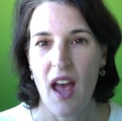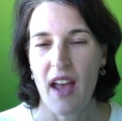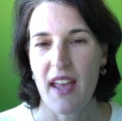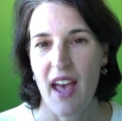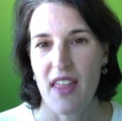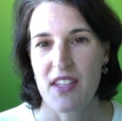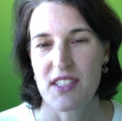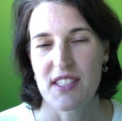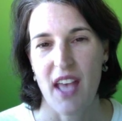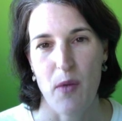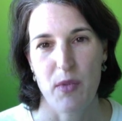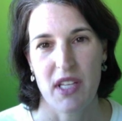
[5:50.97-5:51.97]
Again, this is
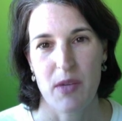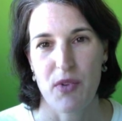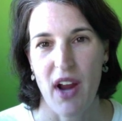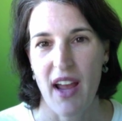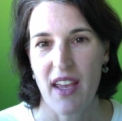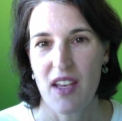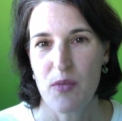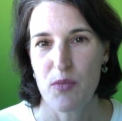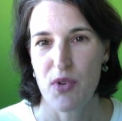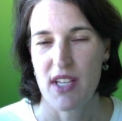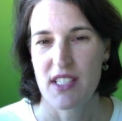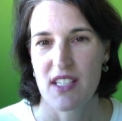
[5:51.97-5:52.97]
Emily Brackett,
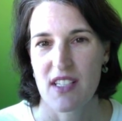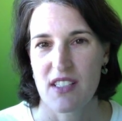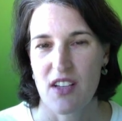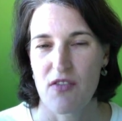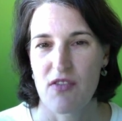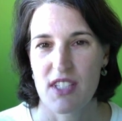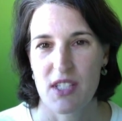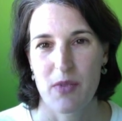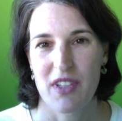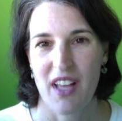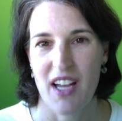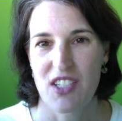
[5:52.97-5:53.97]
president of
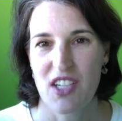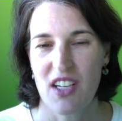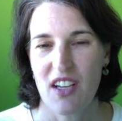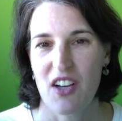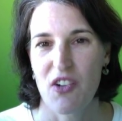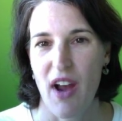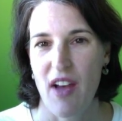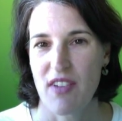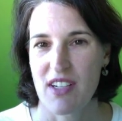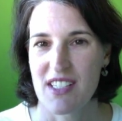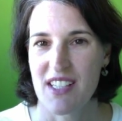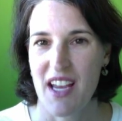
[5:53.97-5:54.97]
Visible Logic, a
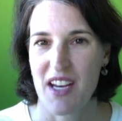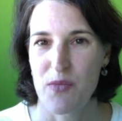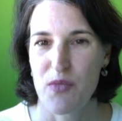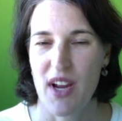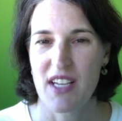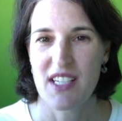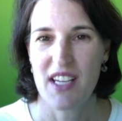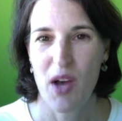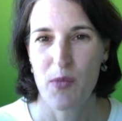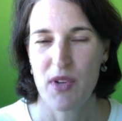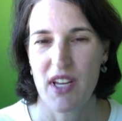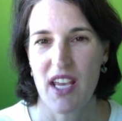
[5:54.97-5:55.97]
graphic design and branding
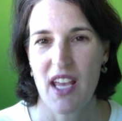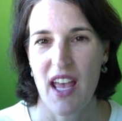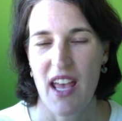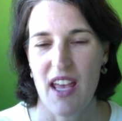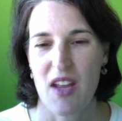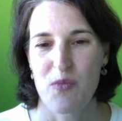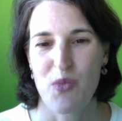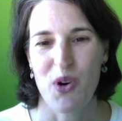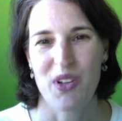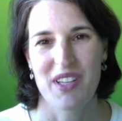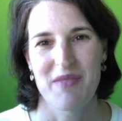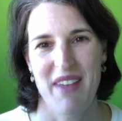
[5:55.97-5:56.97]
company in
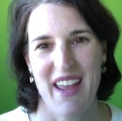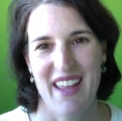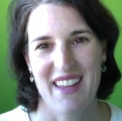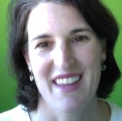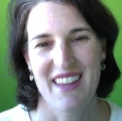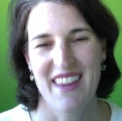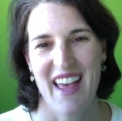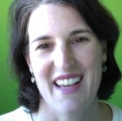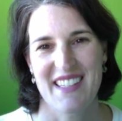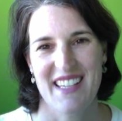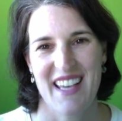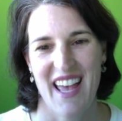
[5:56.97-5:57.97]
Portland, Maine.
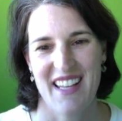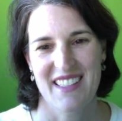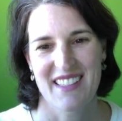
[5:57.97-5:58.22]
Thanks again.